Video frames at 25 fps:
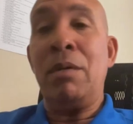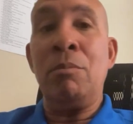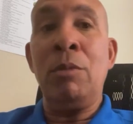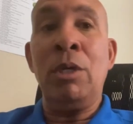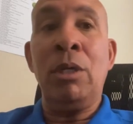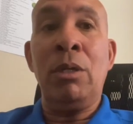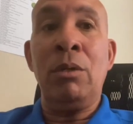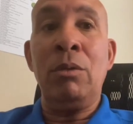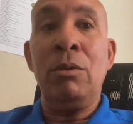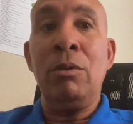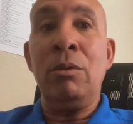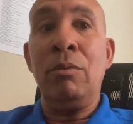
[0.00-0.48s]

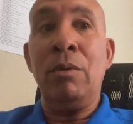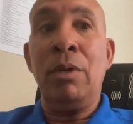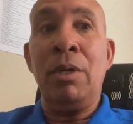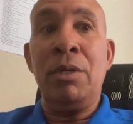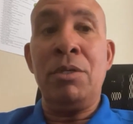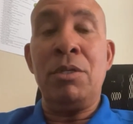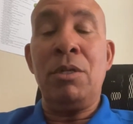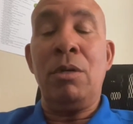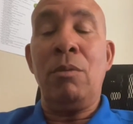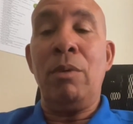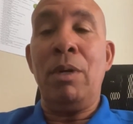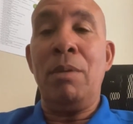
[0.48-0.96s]
Miller, who
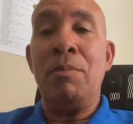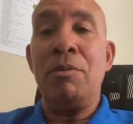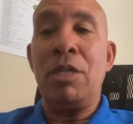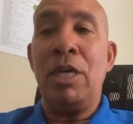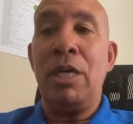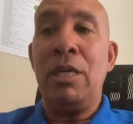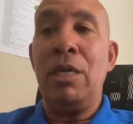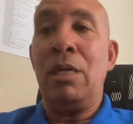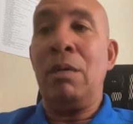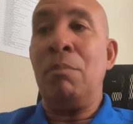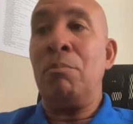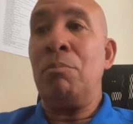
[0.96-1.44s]
runs our
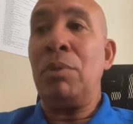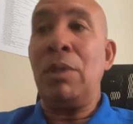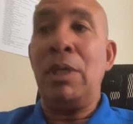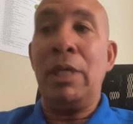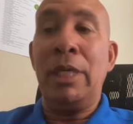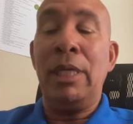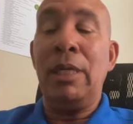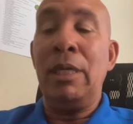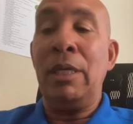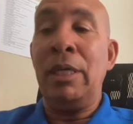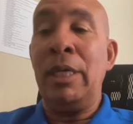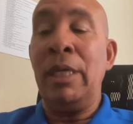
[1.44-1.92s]
website, he
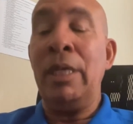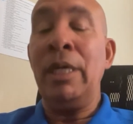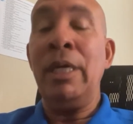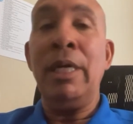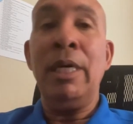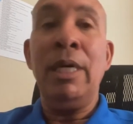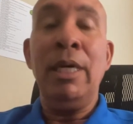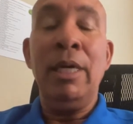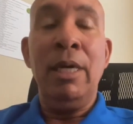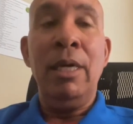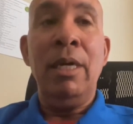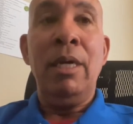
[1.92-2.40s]
completely,
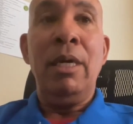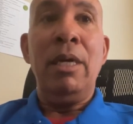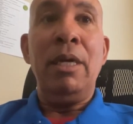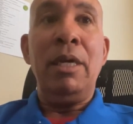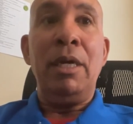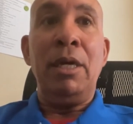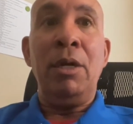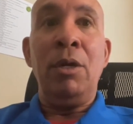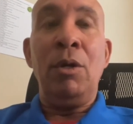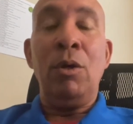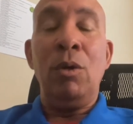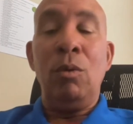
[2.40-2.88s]

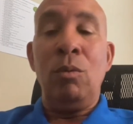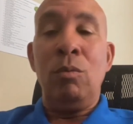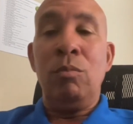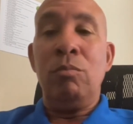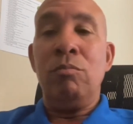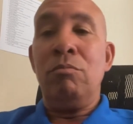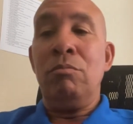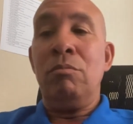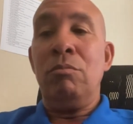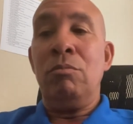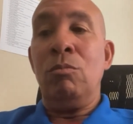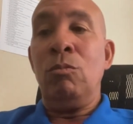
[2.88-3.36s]

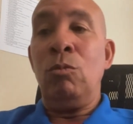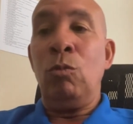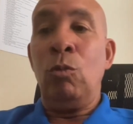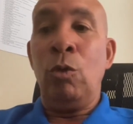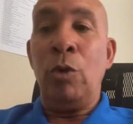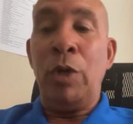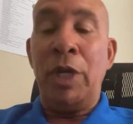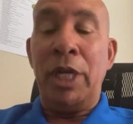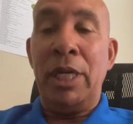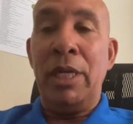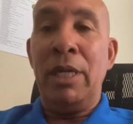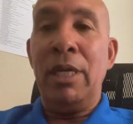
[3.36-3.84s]

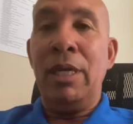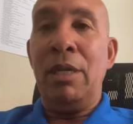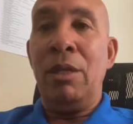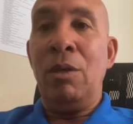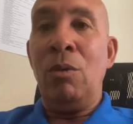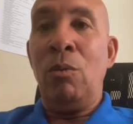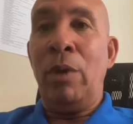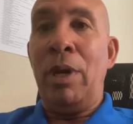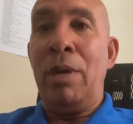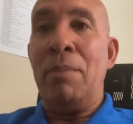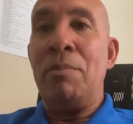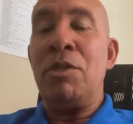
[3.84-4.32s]
redid
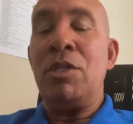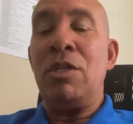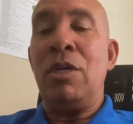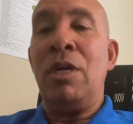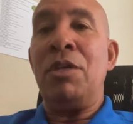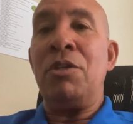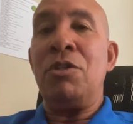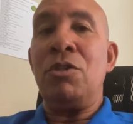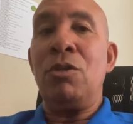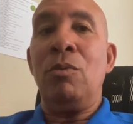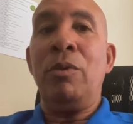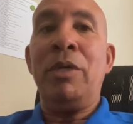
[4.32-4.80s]
the
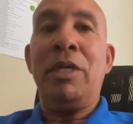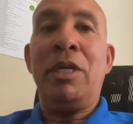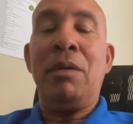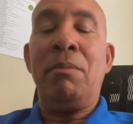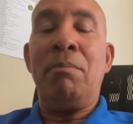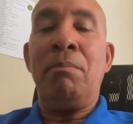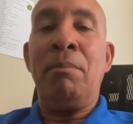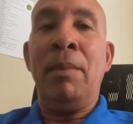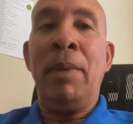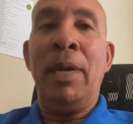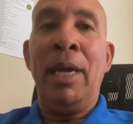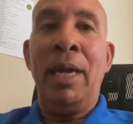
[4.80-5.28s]
website so we
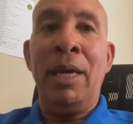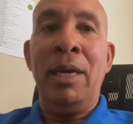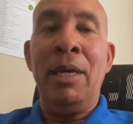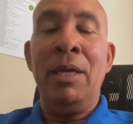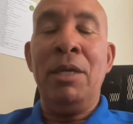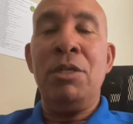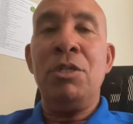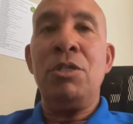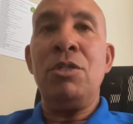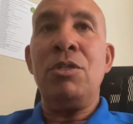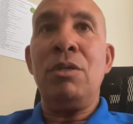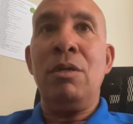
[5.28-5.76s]
could
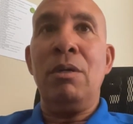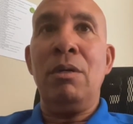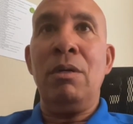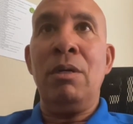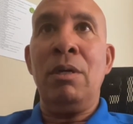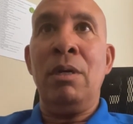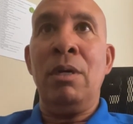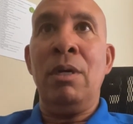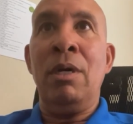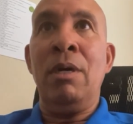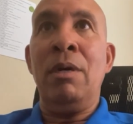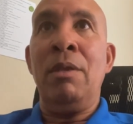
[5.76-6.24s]
manage
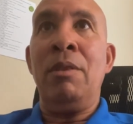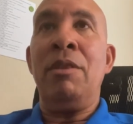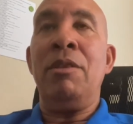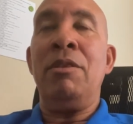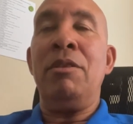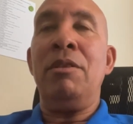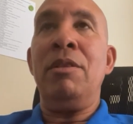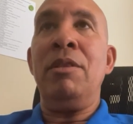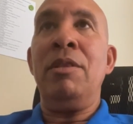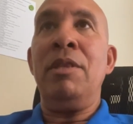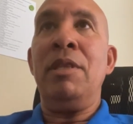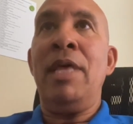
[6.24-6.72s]

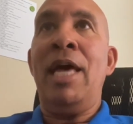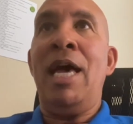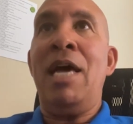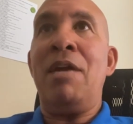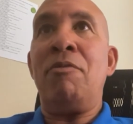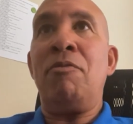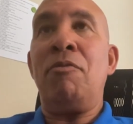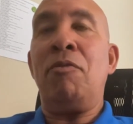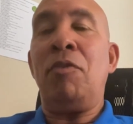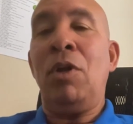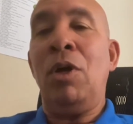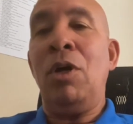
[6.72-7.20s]

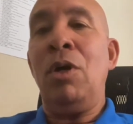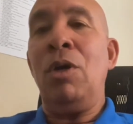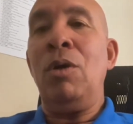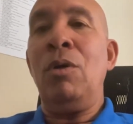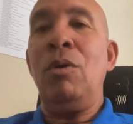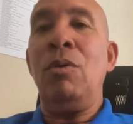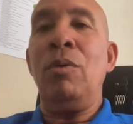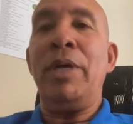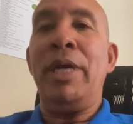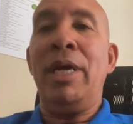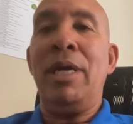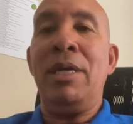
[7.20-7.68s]
that
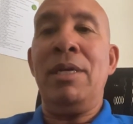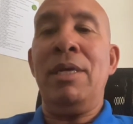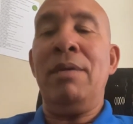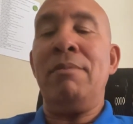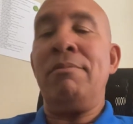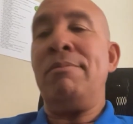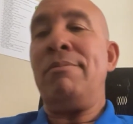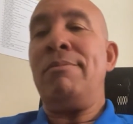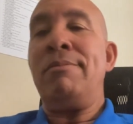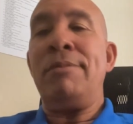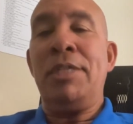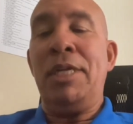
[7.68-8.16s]
flow. We had to
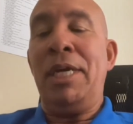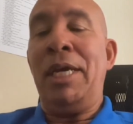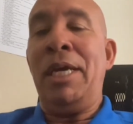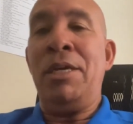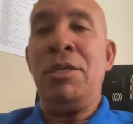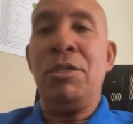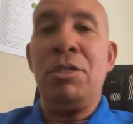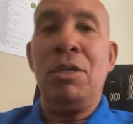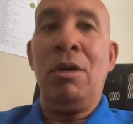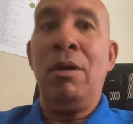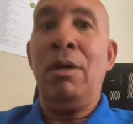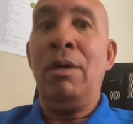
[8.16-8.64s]

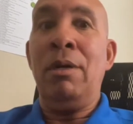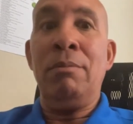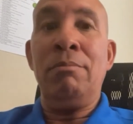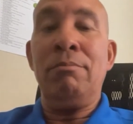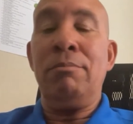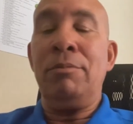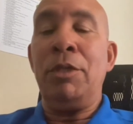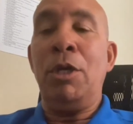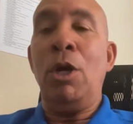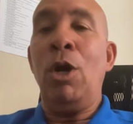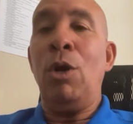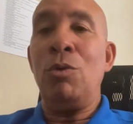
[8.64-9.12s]
change our
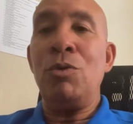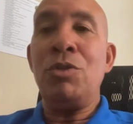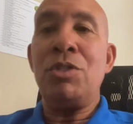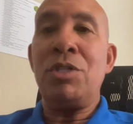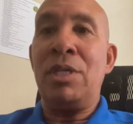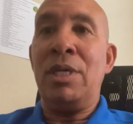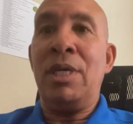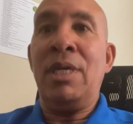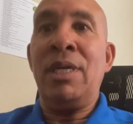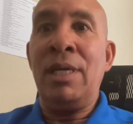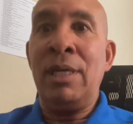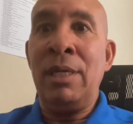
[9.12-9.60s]

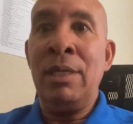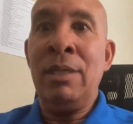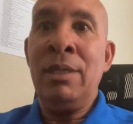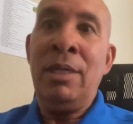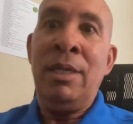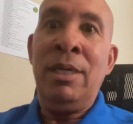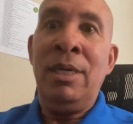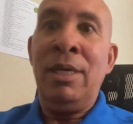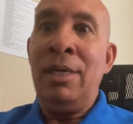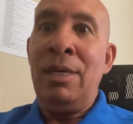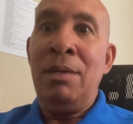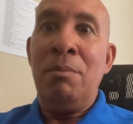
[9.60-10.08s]
hosting
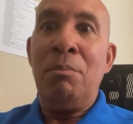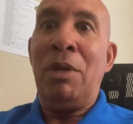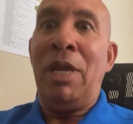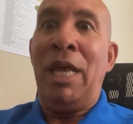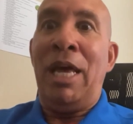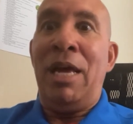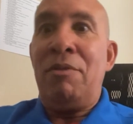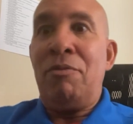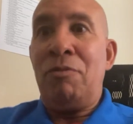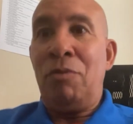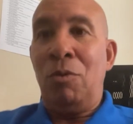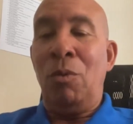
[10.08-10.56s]

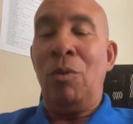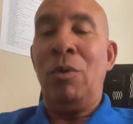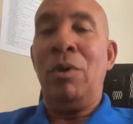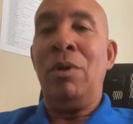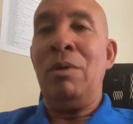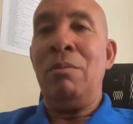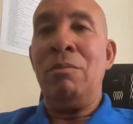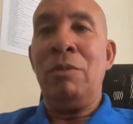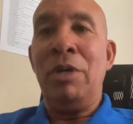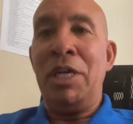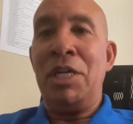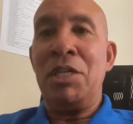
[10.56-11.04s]

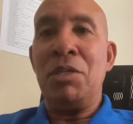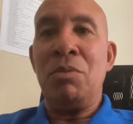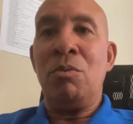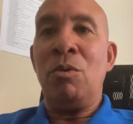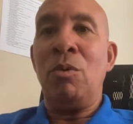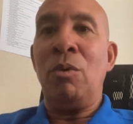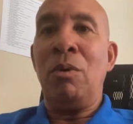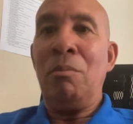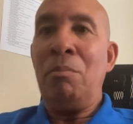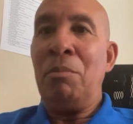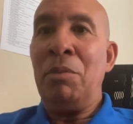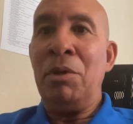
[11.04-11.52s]
platform, right? Because we
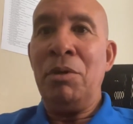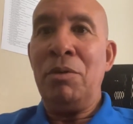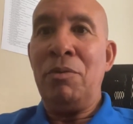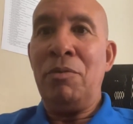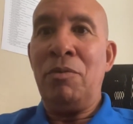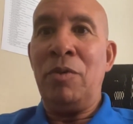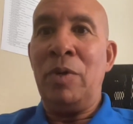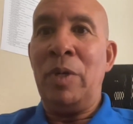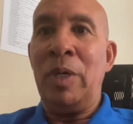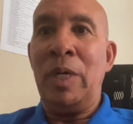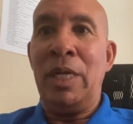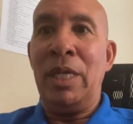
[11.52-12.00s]
weren't built
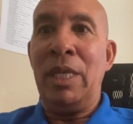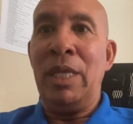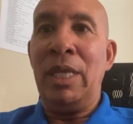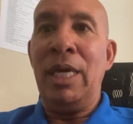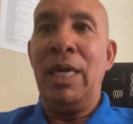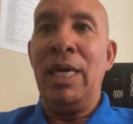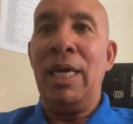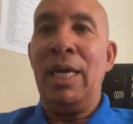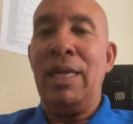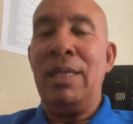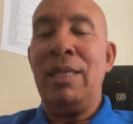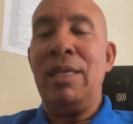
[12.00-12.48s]
for any of
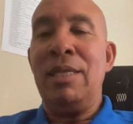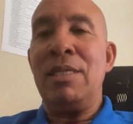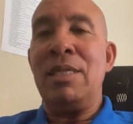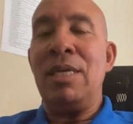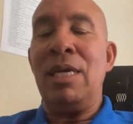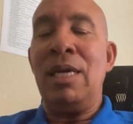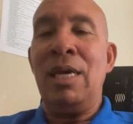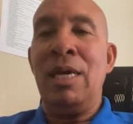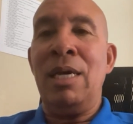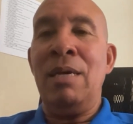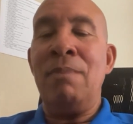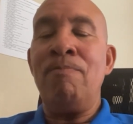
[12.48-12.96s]
that at the
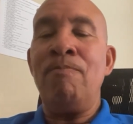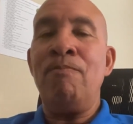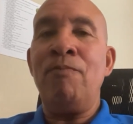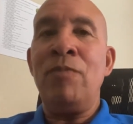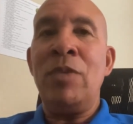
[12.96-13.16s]
time.